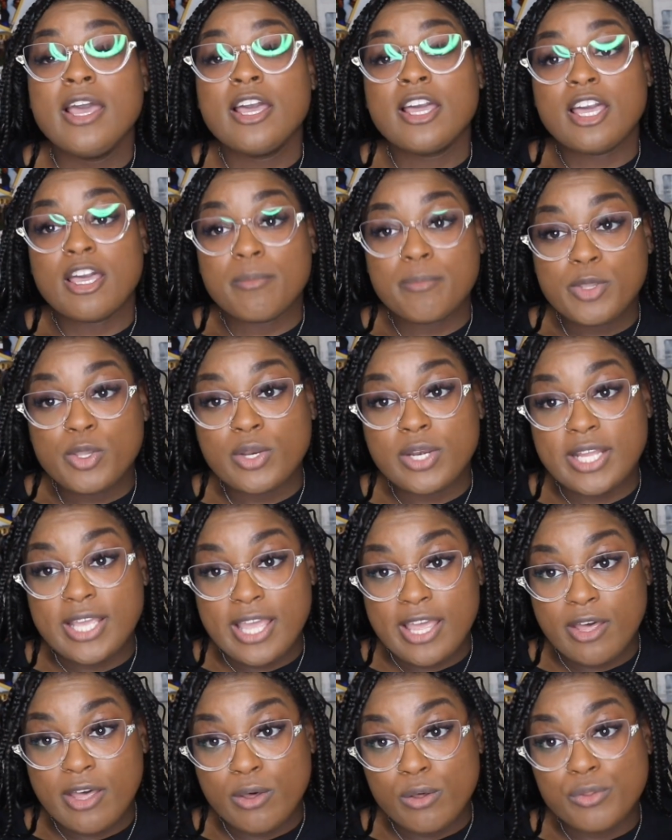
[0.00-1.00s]
community
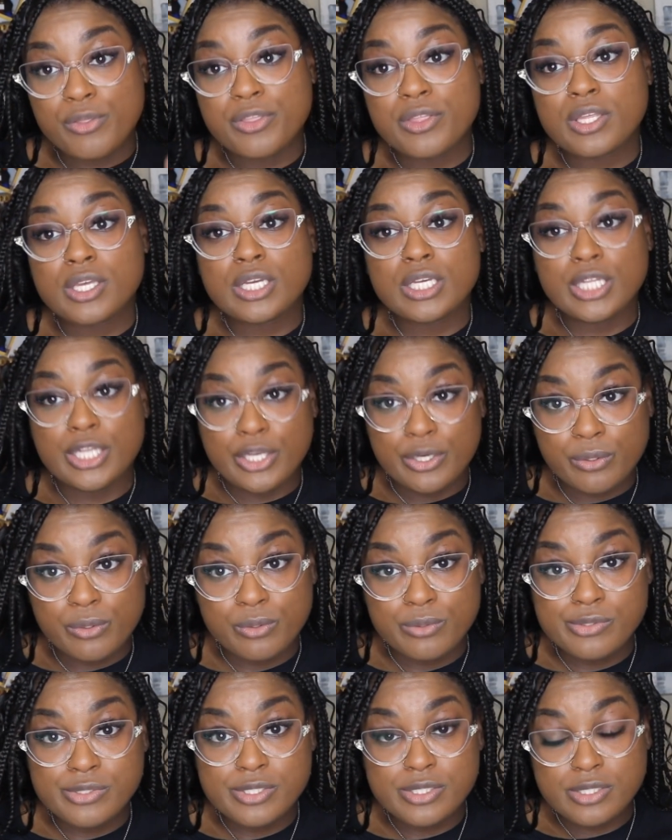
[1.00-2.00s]
health
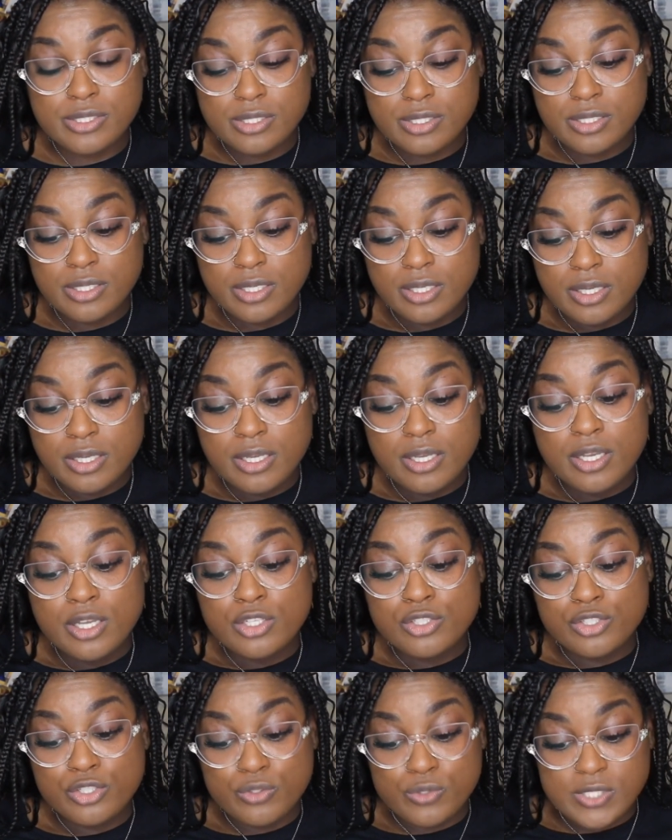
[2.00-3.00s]
clinicals
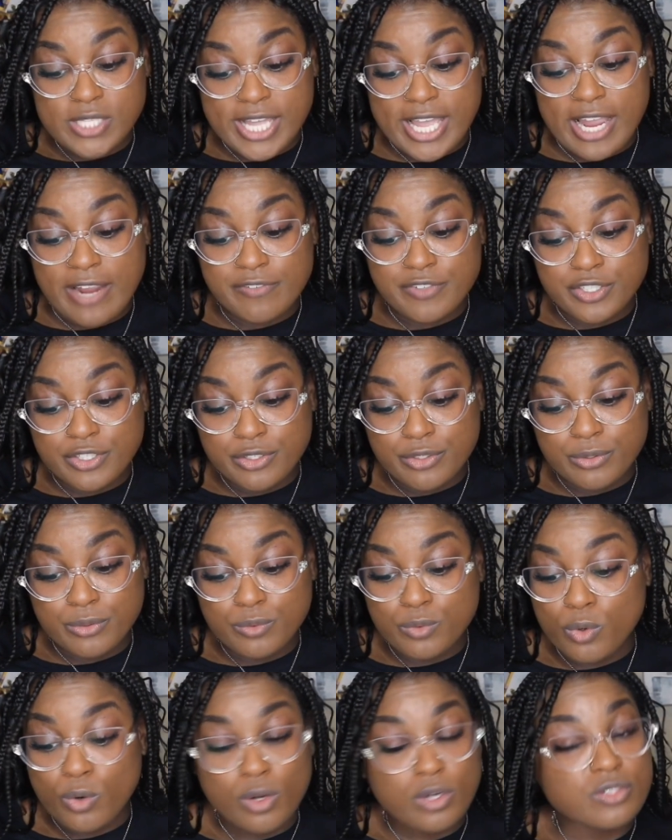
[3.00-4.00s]
Tuesday afternoon
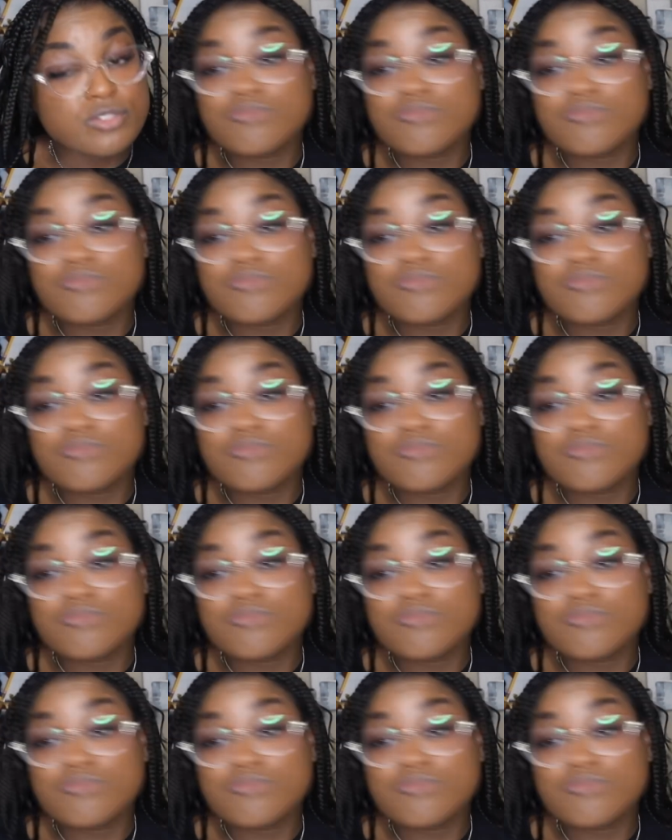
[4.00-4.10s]
or